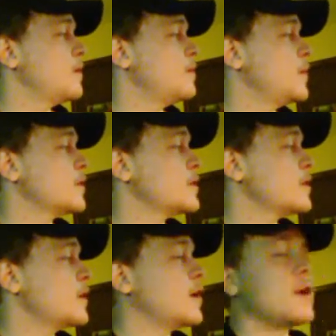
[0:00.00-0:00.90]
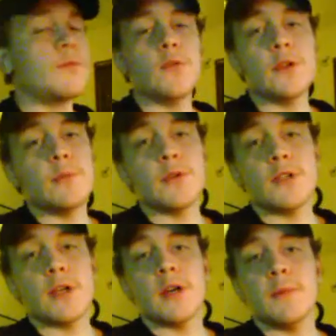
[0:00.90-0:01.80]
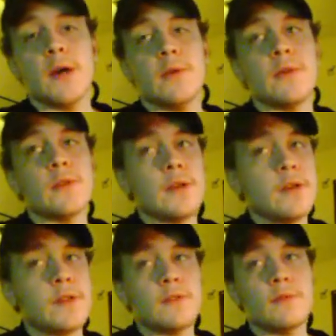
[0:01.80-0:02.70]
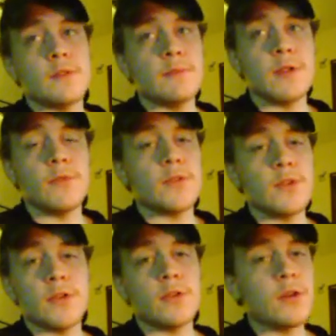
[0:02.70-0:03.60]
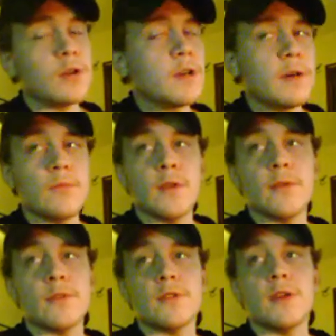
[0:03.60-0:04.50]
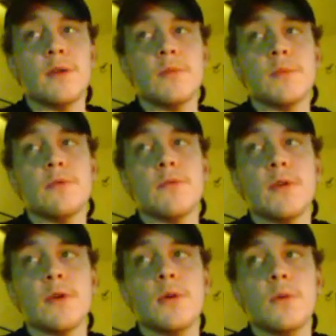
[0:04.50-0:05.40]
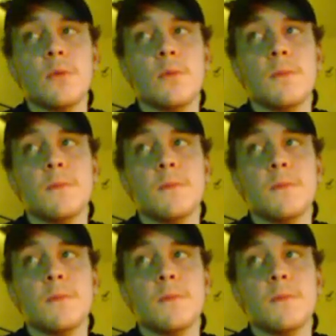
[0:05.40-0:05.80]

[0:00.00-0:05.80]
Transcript: but I really wish they'd come out with some different Thunder long cut flavors. That would be very cool.